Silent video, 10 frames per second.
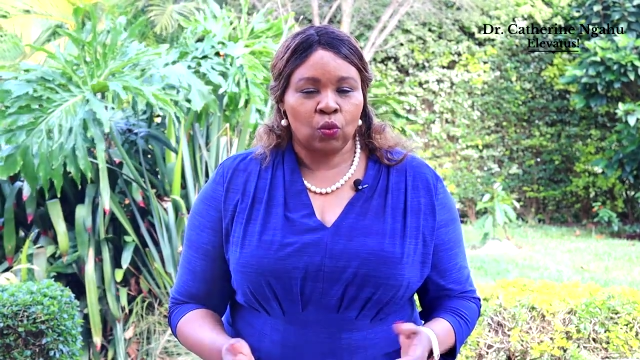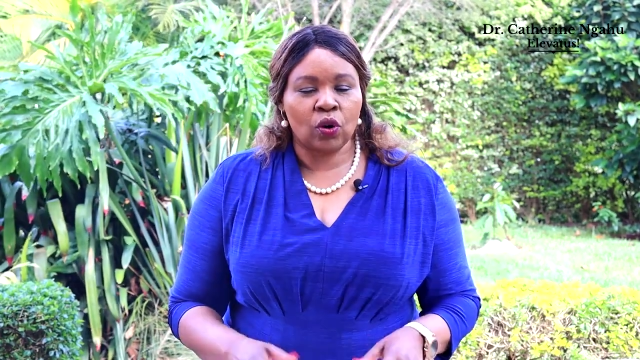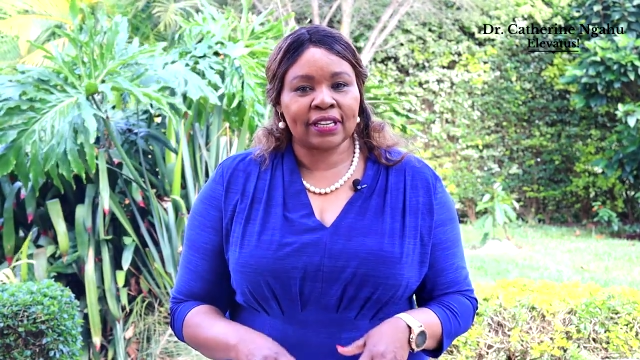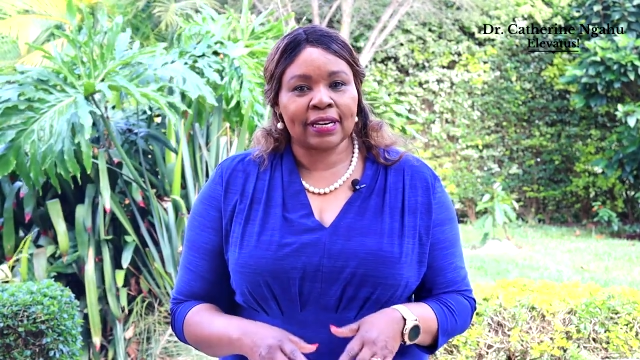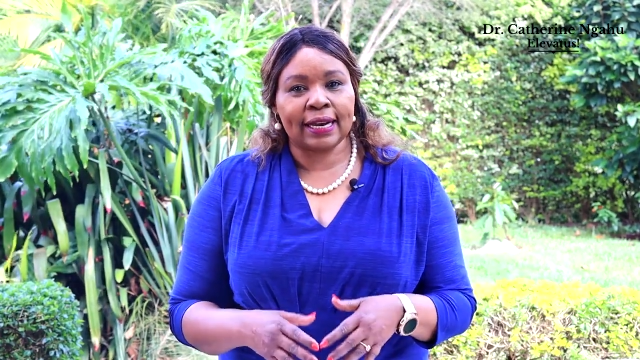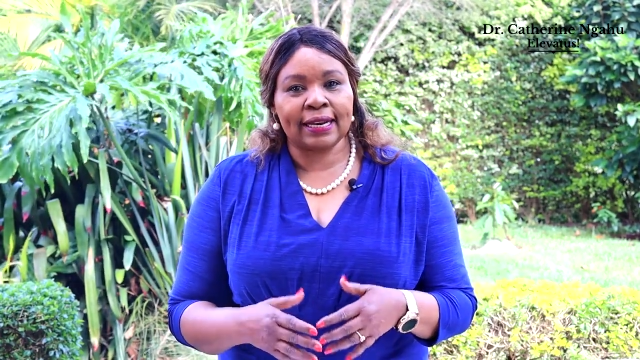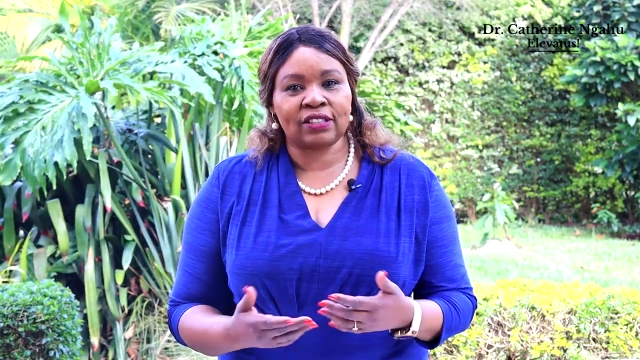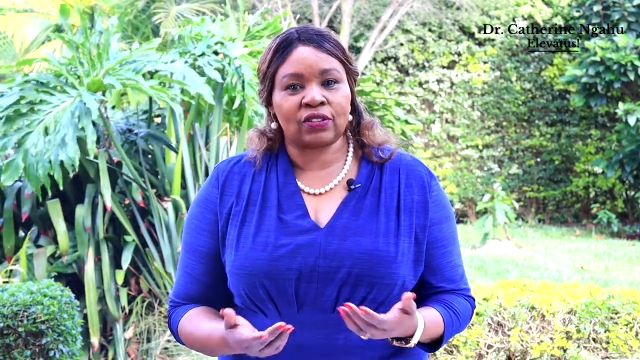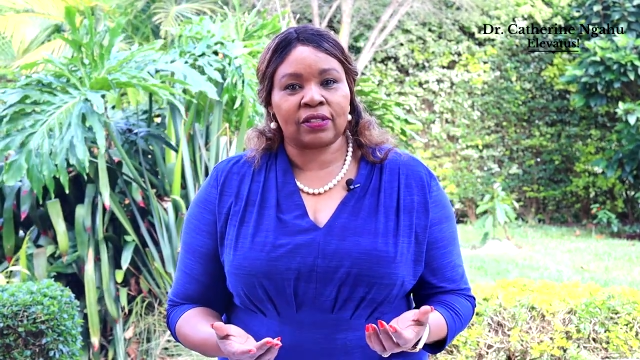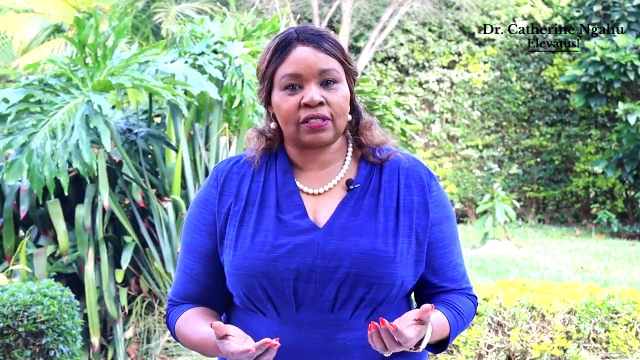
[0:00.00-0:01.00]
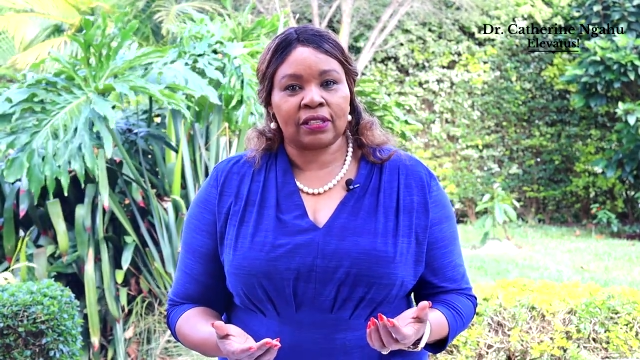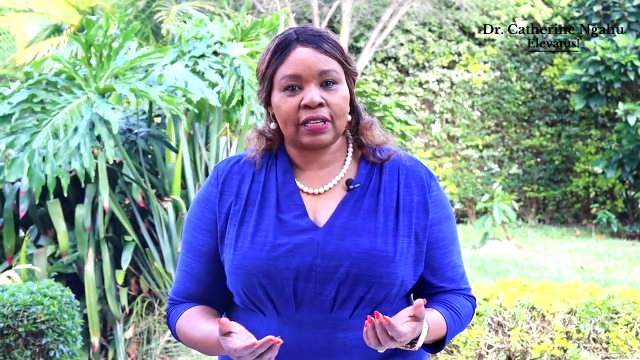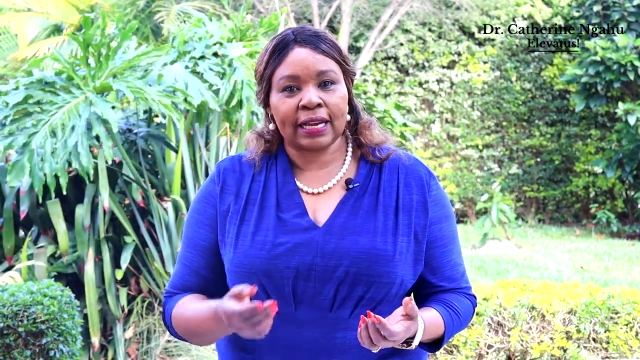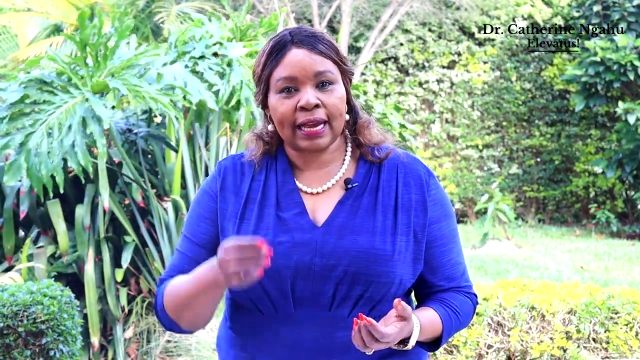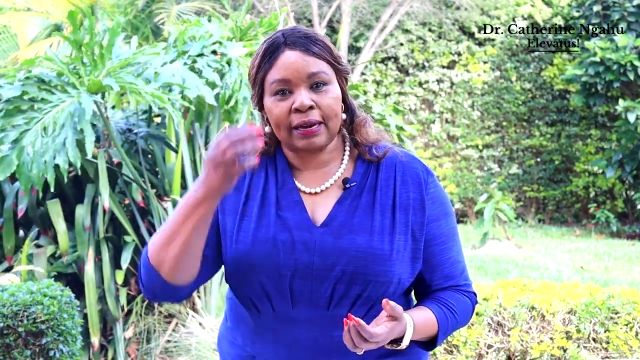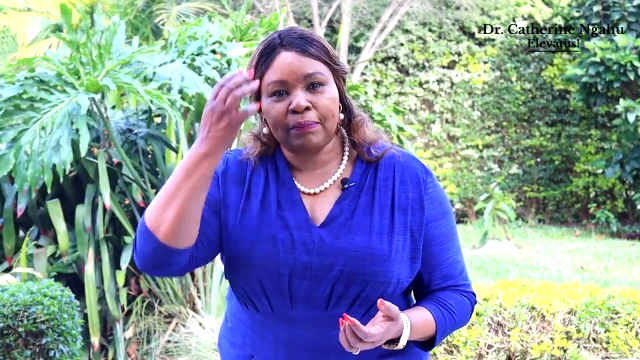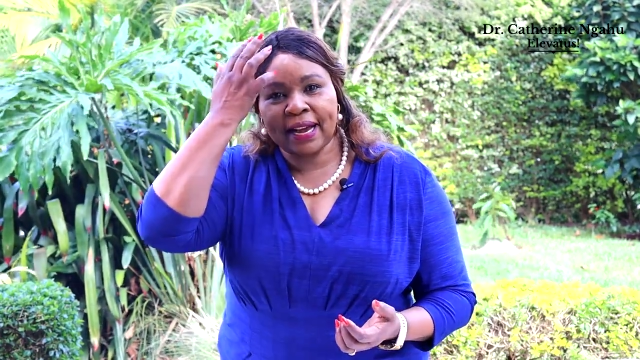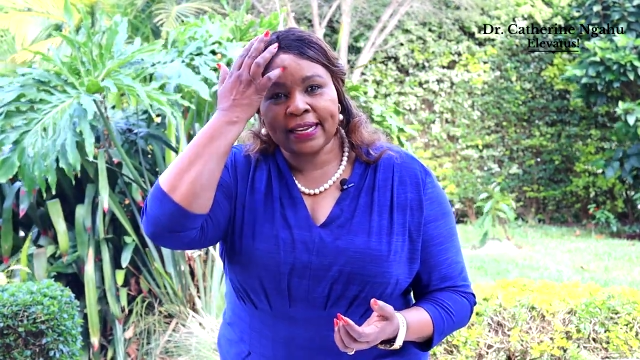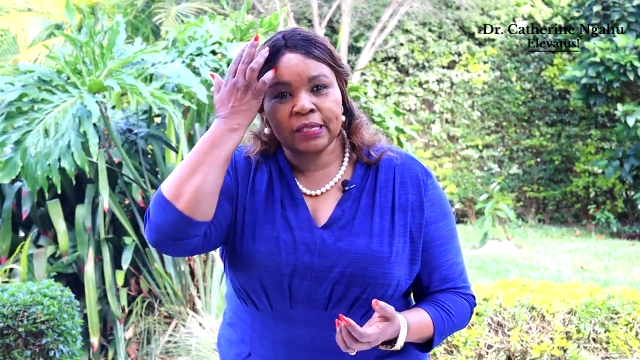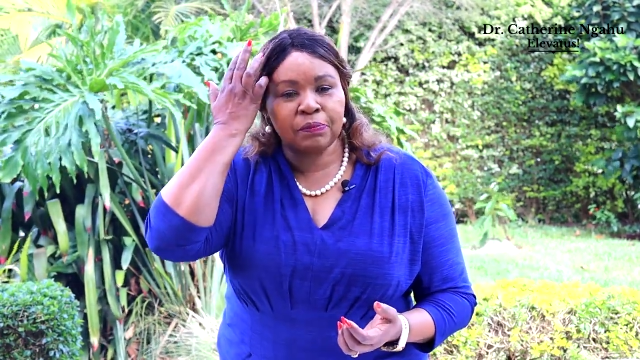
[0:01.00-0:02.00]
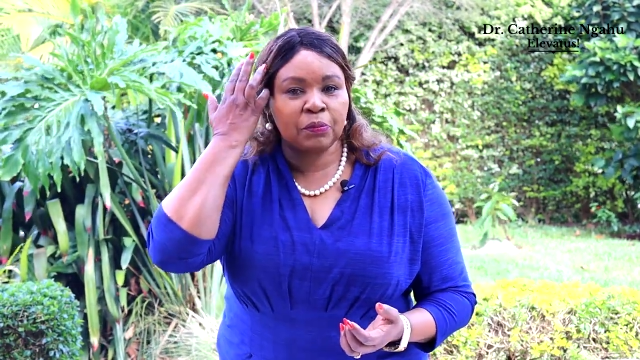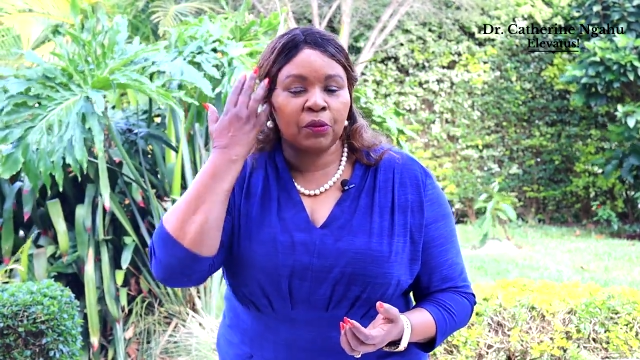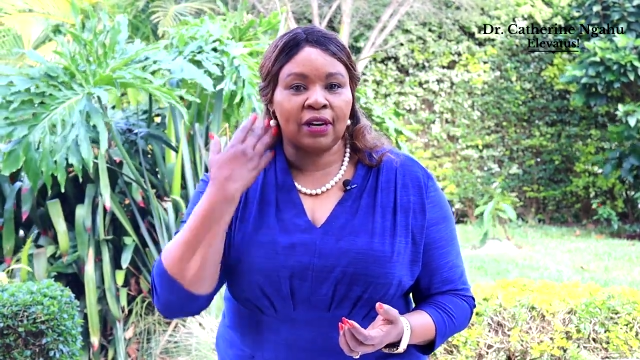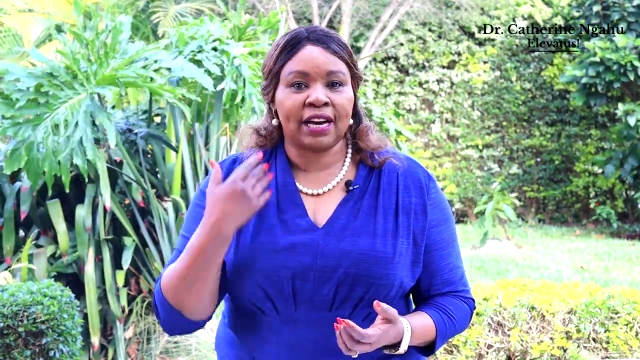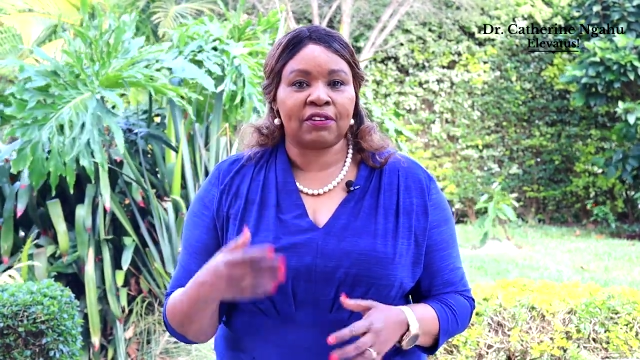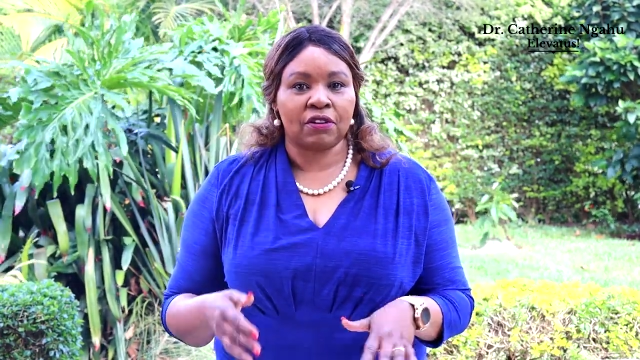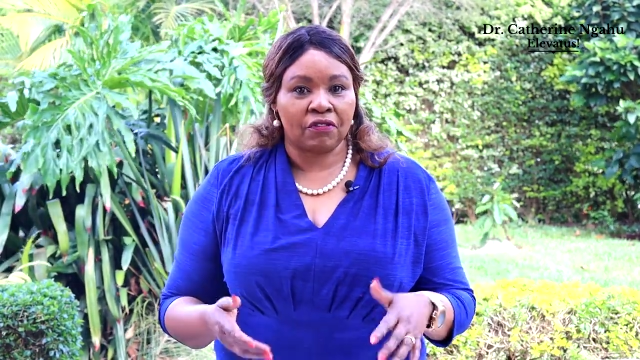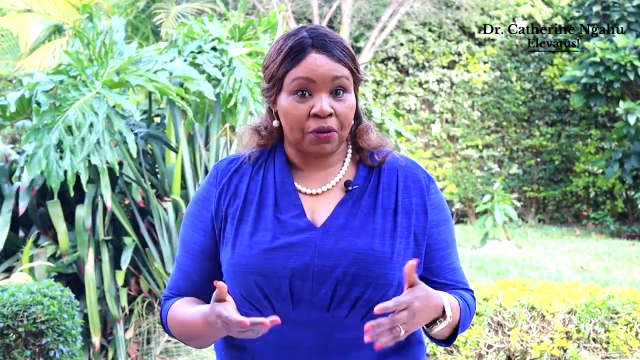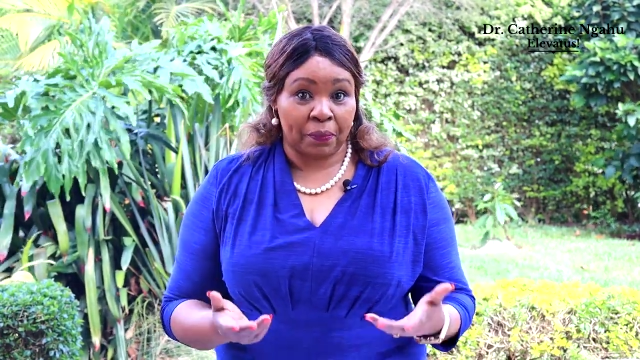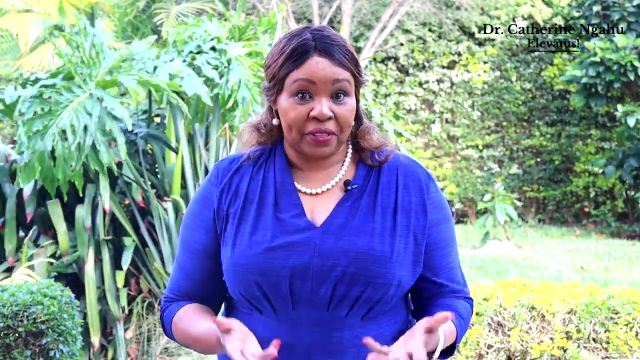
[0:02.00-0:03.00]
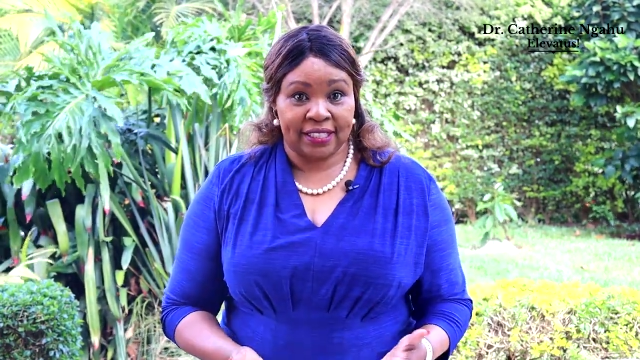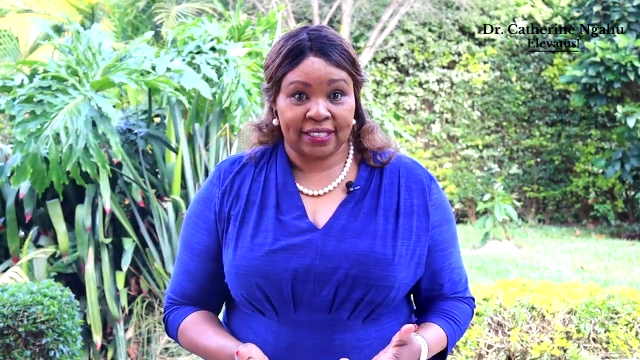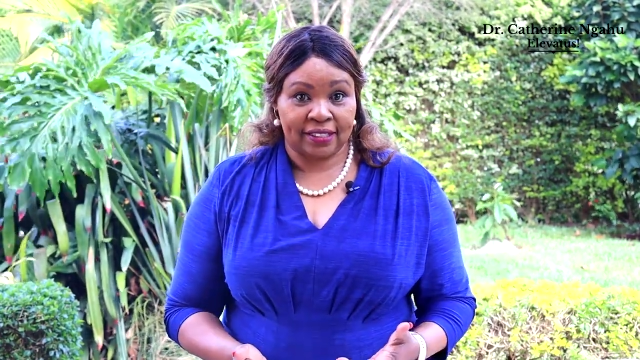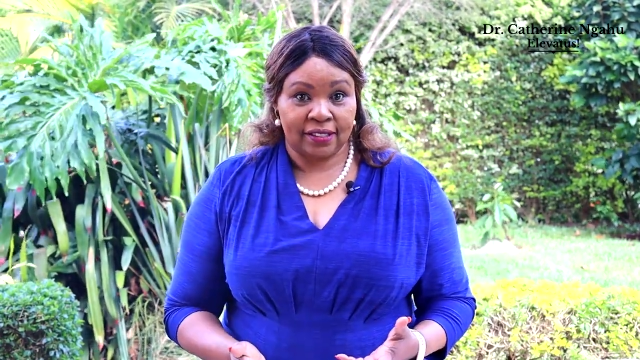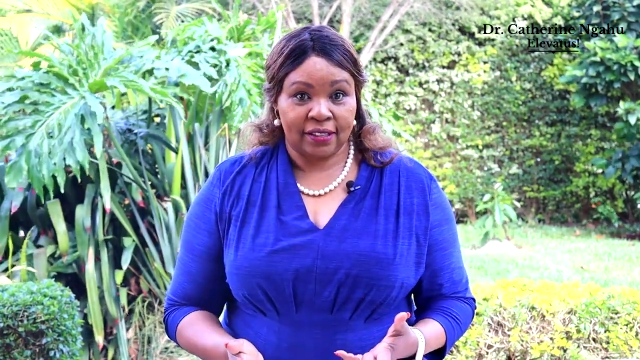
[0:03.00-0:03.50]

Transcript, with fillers: What lessons can marketing people learn from this?